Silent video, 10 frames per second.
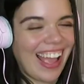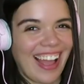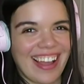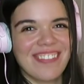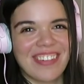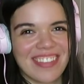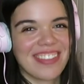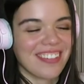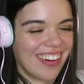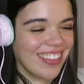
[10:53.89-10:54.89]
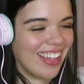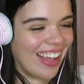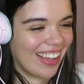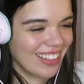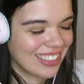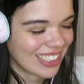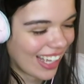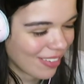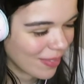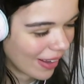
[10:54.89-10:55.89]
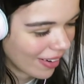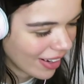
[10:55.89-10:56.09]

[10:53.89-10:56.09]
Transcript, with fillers: yeah, I'm with you on that. Let's laugh about